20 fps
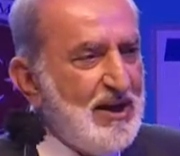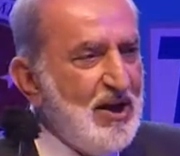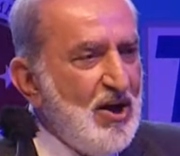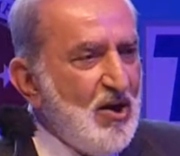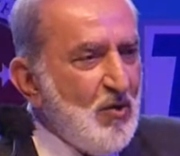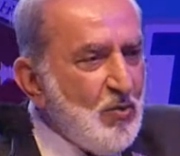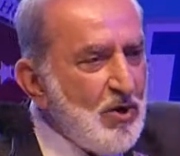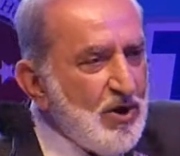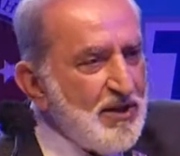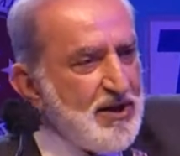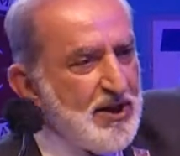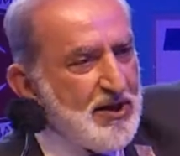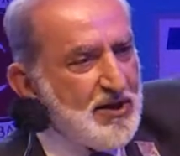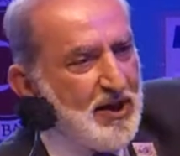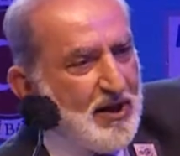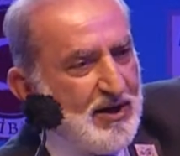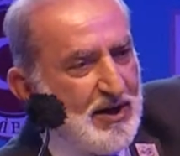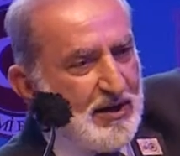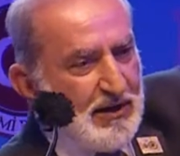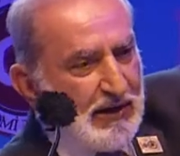where they
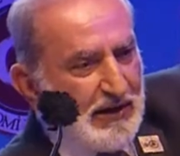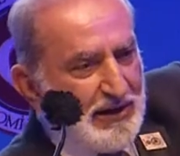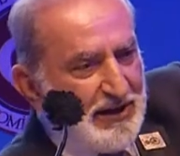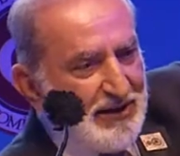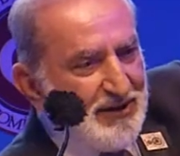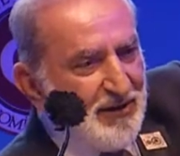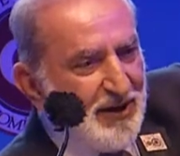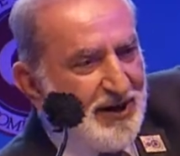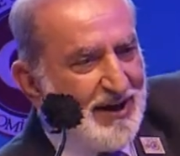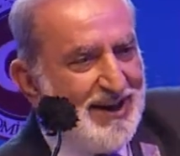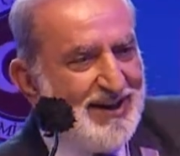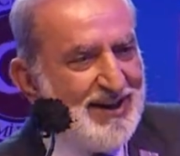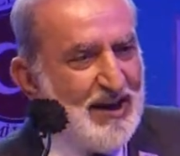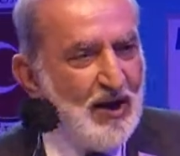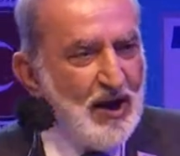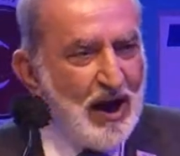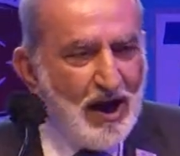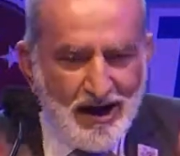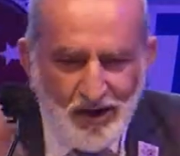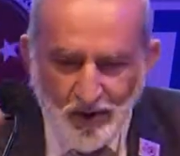can. Right. Now,
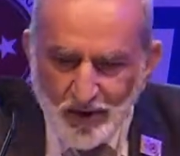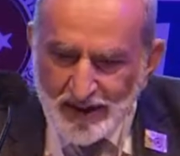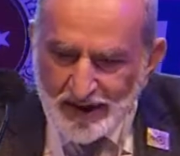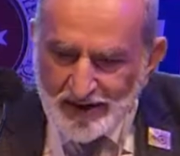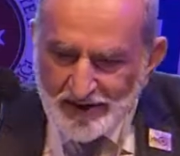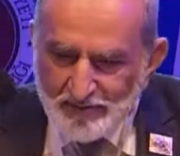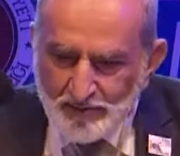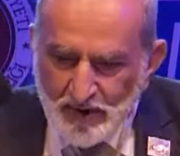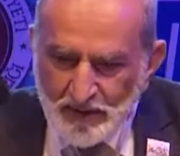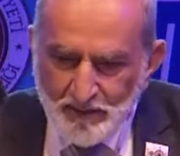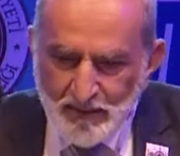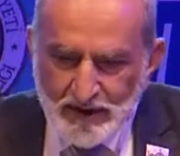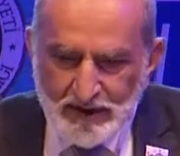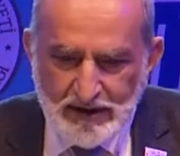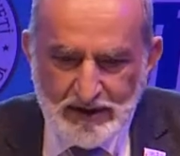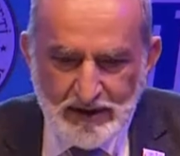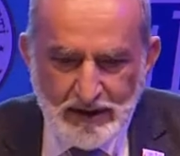I often remembered